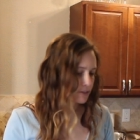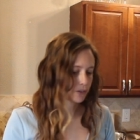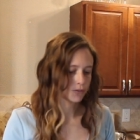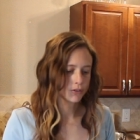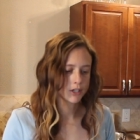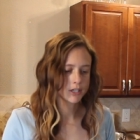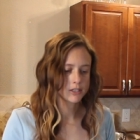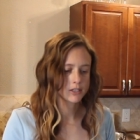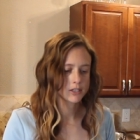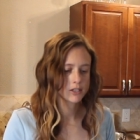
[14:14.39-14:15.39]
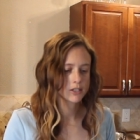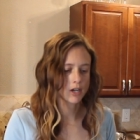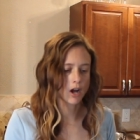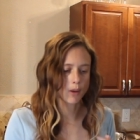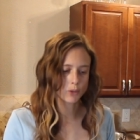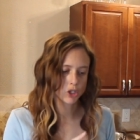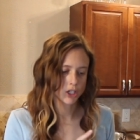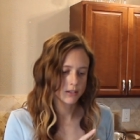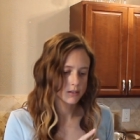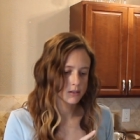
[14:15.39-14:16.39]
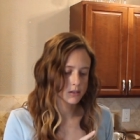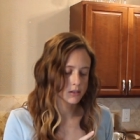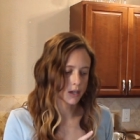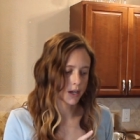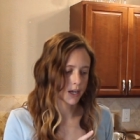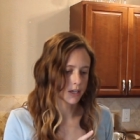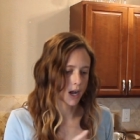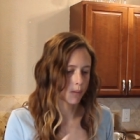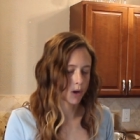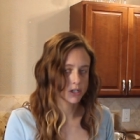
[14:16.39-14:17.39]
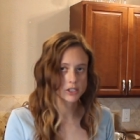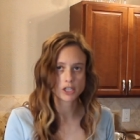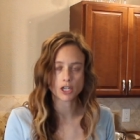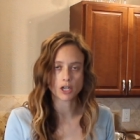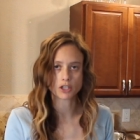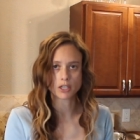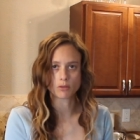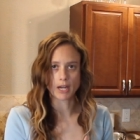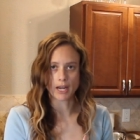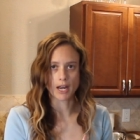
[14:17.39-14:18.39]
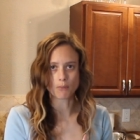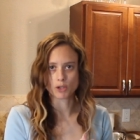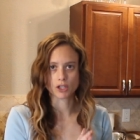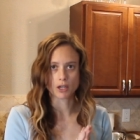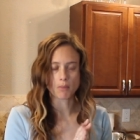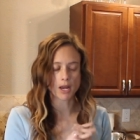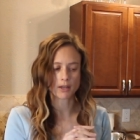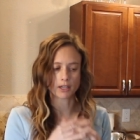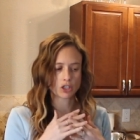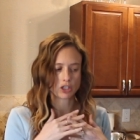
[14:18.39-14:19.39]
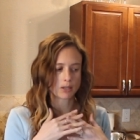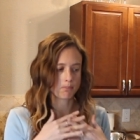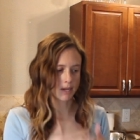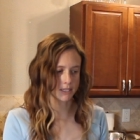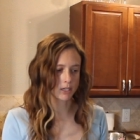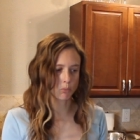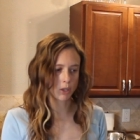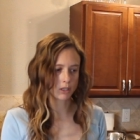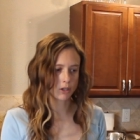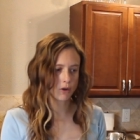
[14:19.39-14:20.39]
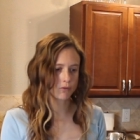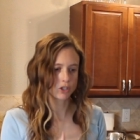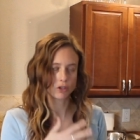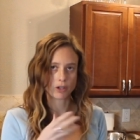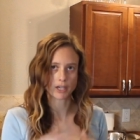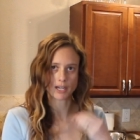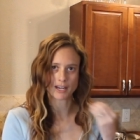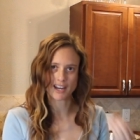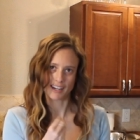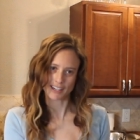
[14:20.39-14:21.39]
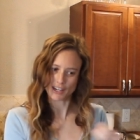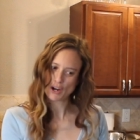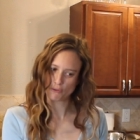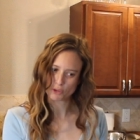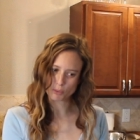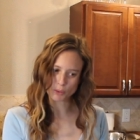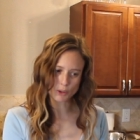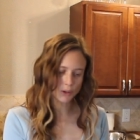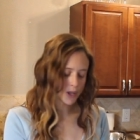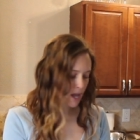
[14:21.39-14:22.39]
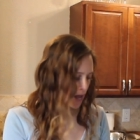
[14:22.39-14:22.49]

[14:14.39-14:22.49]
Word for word: different options and I'm honestly today I'm just gonna make like just the basic bread loaf until I can kind of get comfortable